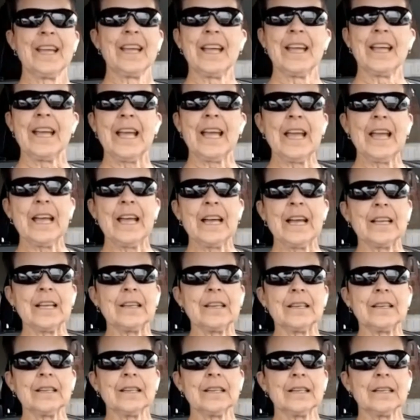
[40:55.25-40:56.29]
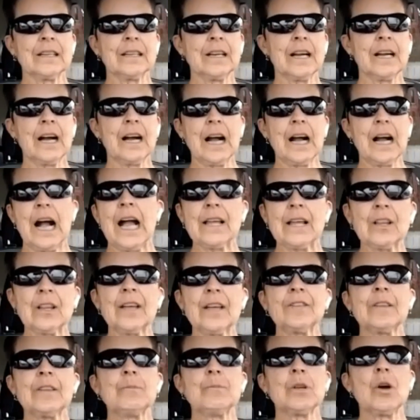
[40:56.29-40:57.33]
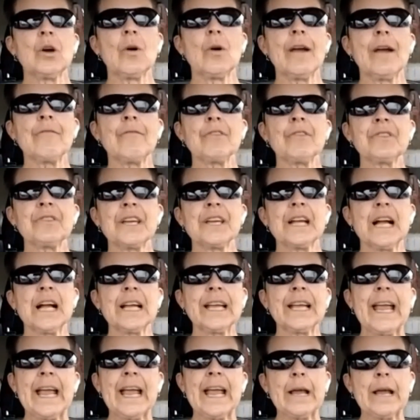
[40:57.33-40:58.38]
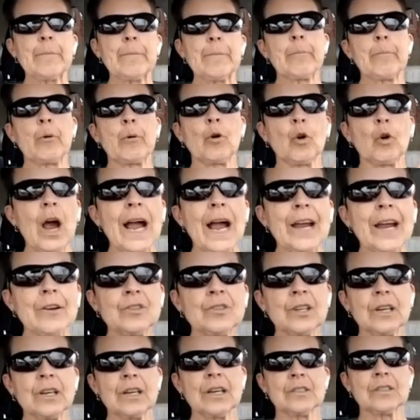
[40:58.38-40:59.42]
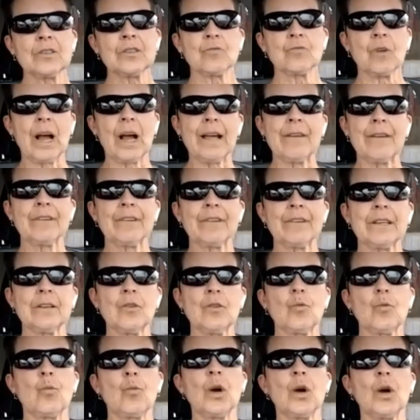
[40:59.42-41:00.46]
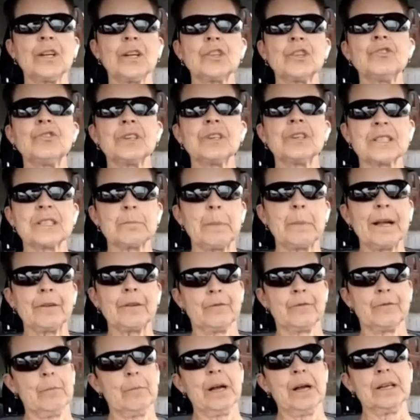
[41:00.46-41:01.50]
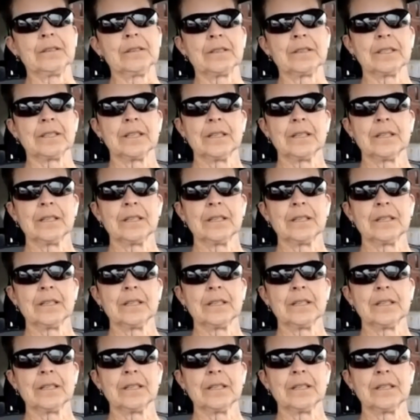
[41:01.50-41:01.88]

And I let them know everything I can prior to us arriving, what to expect from us.